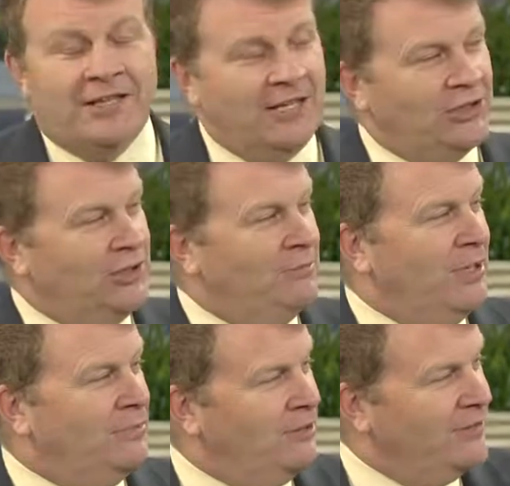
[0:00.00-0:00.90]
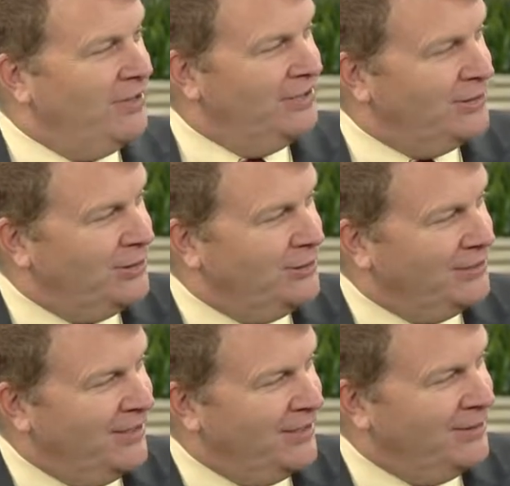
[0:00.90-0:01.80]
thanks to your mom over there, too.
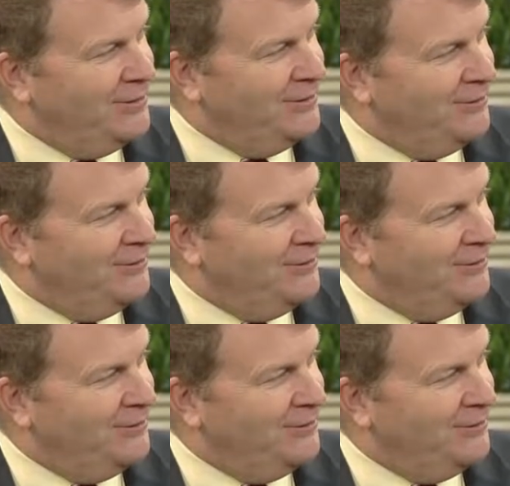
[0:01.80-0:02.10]
Thank you,